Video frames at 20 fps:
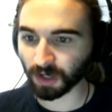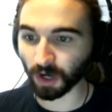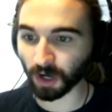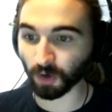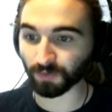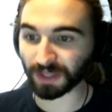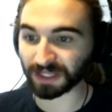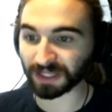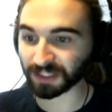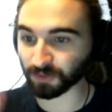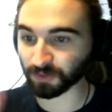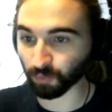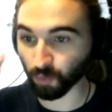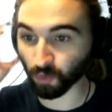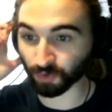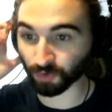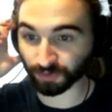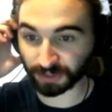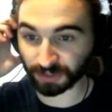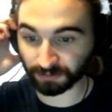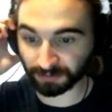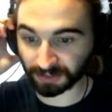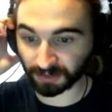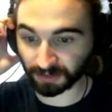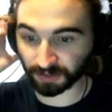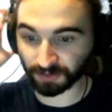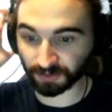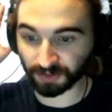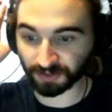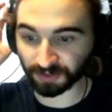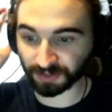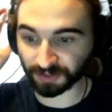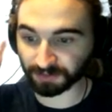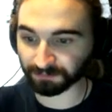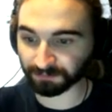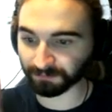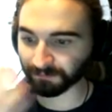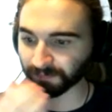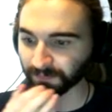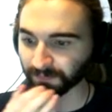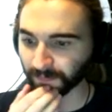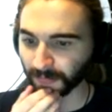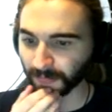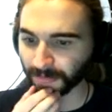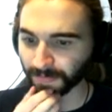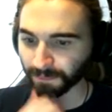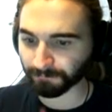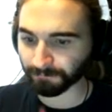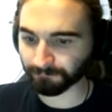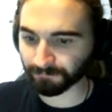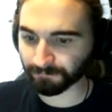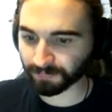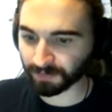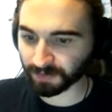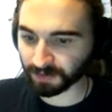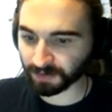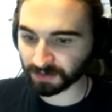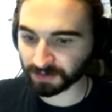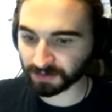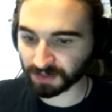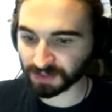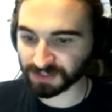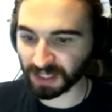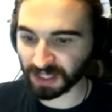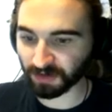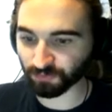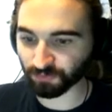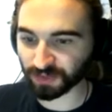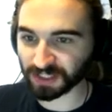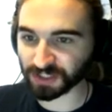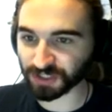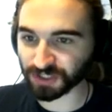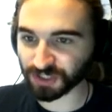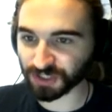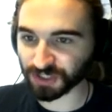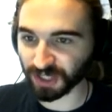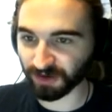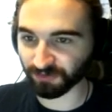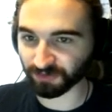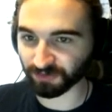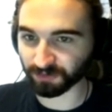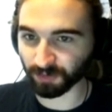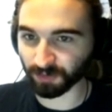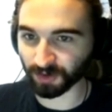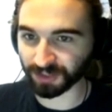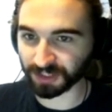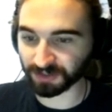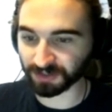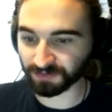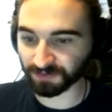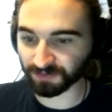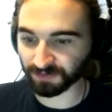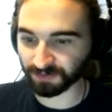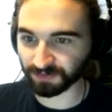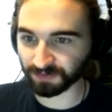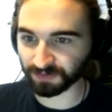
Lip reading: Oh, they need water in the middle of them, don't they? Does that reach everybody?